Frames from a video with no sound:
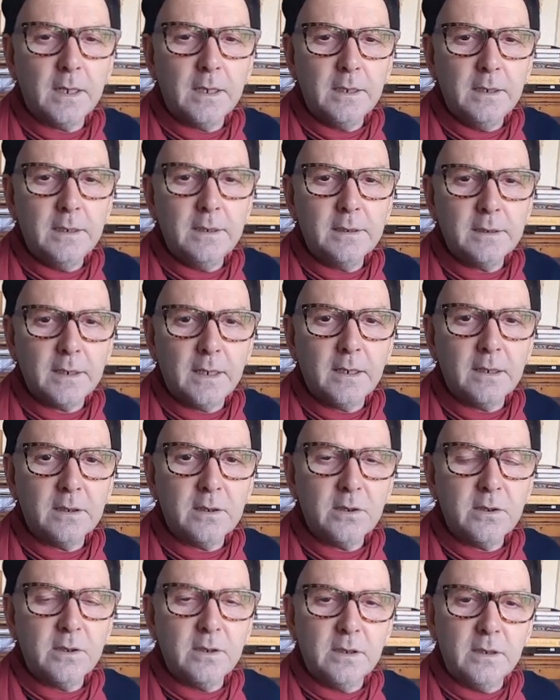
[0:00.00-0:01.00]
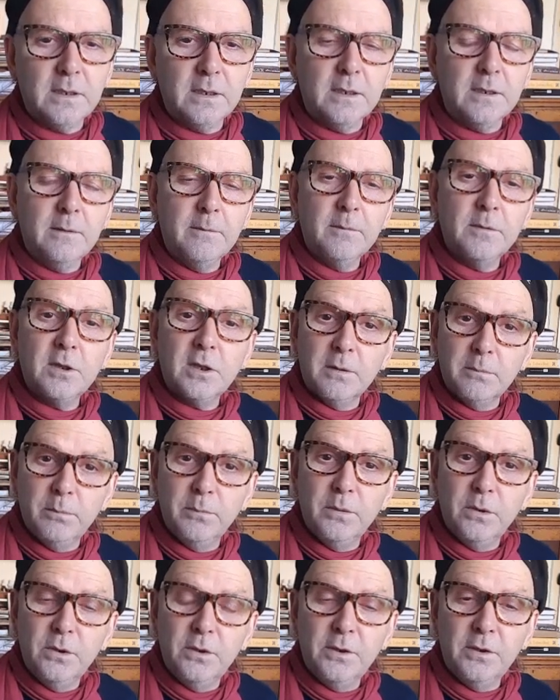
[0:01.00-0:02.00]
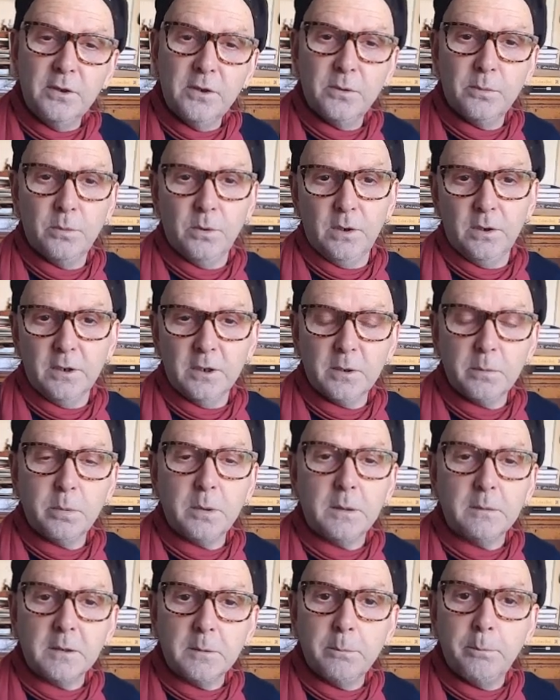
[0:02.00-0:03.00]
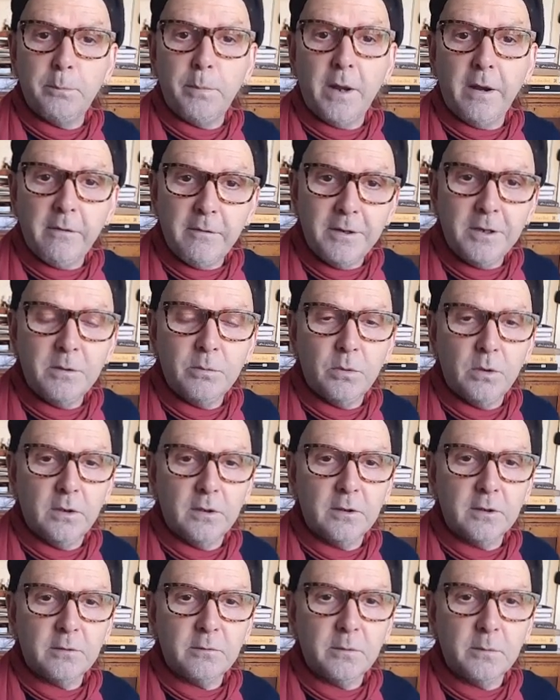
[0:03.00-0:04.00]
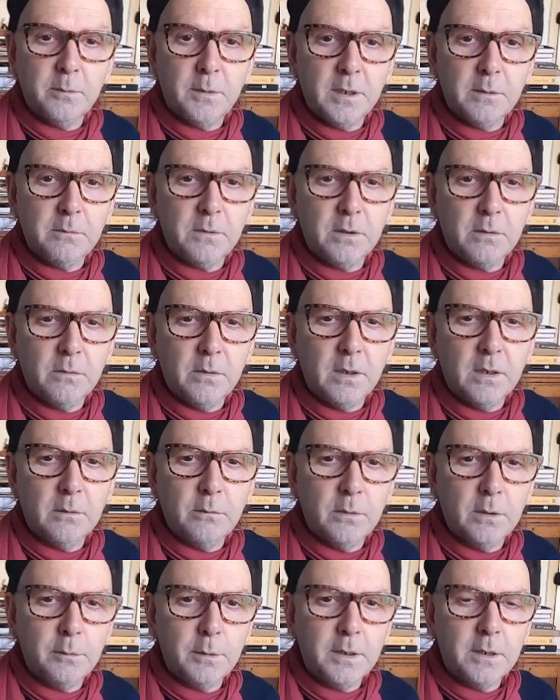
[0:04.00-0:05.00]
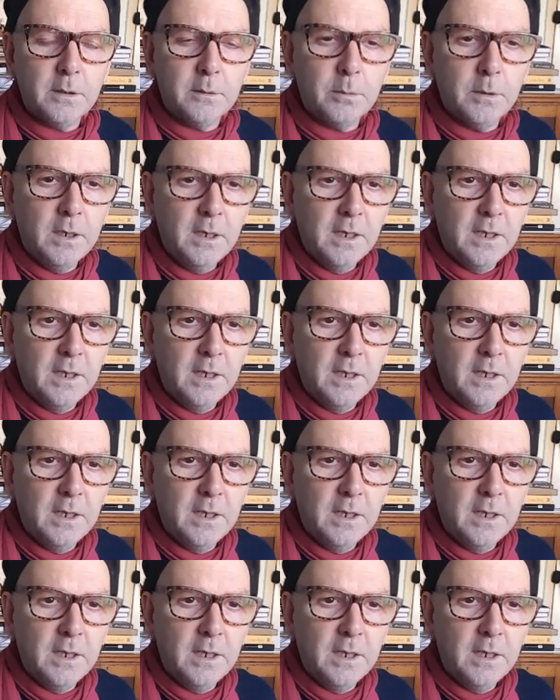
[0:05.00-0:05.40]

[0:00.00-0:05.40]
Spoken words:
is as the submerged ones, perhaps buried ones, or it might be what I head.